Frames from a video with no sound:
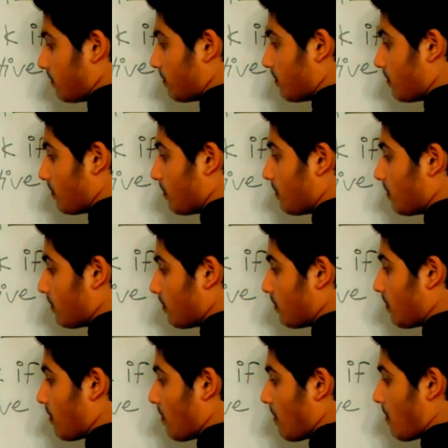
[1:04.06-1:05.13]

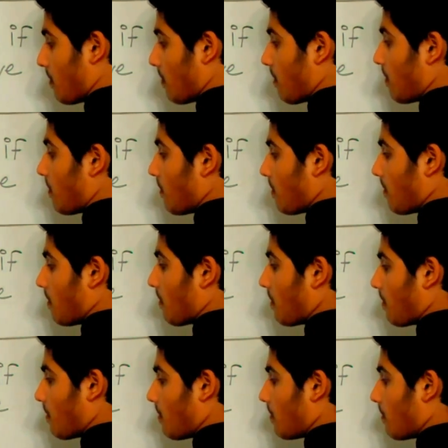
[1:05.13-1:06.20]

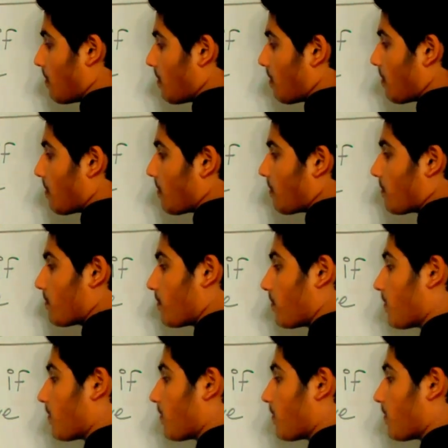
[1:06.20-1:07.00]
No one is speaking in this clip.